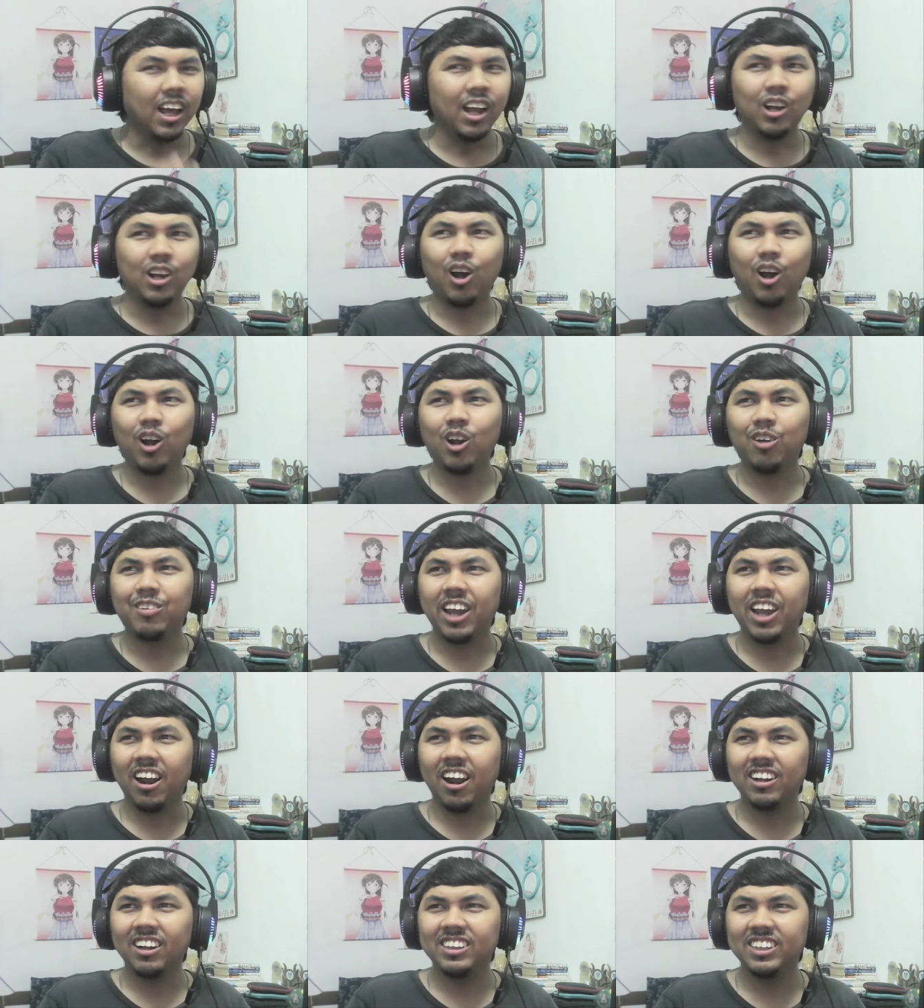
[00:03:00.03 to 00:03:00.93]
lot of
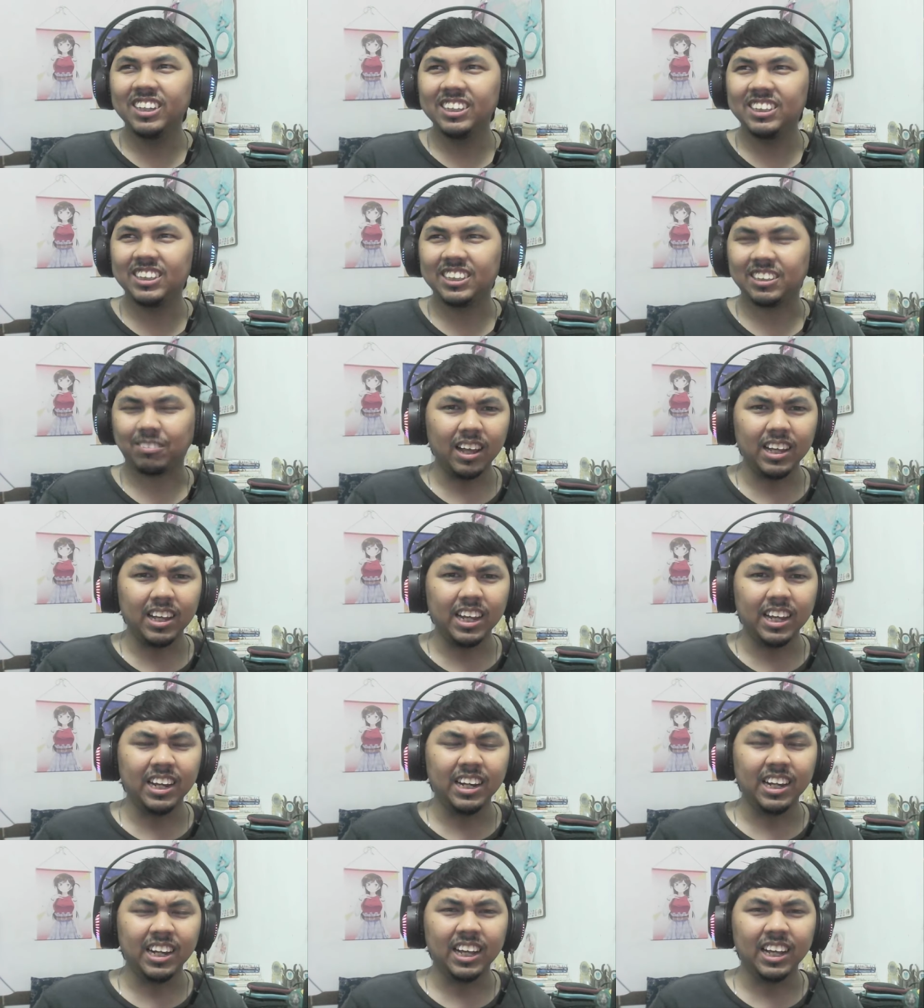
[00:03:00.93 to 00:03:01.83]
characters
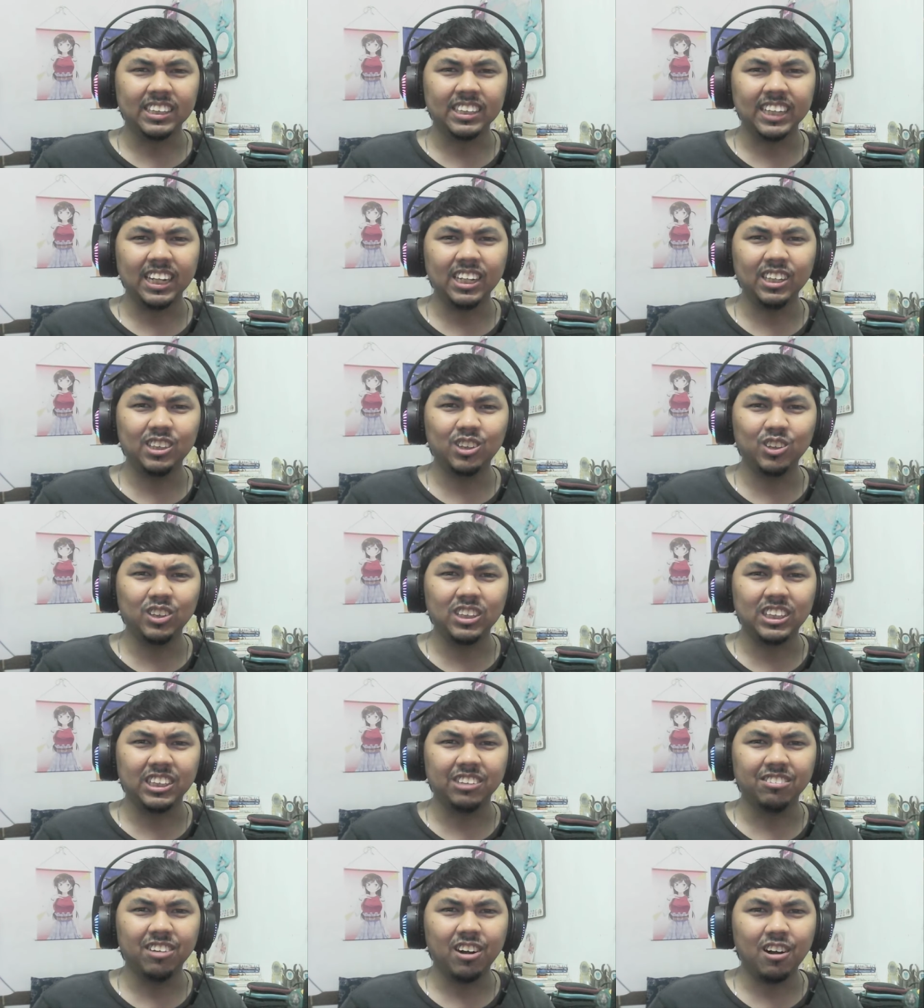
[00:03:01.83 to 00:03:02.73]
in uh, Zenless Zone
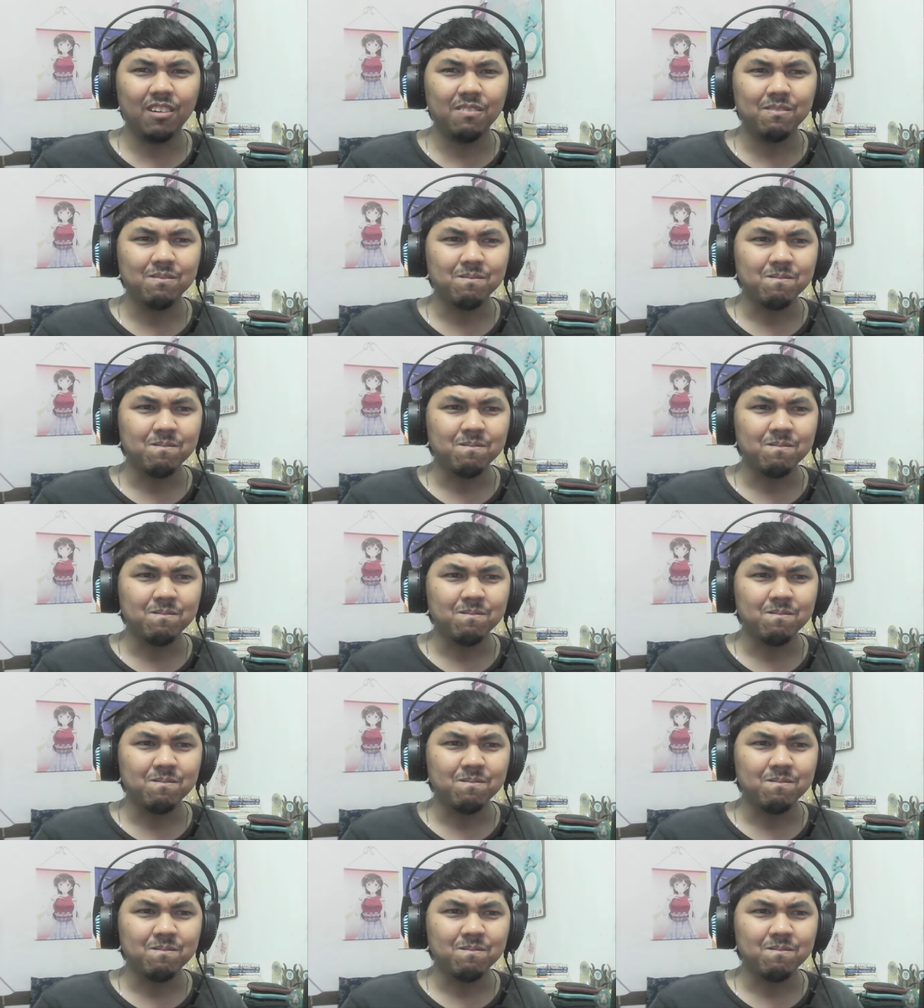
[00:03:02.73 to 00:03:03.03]
Zero,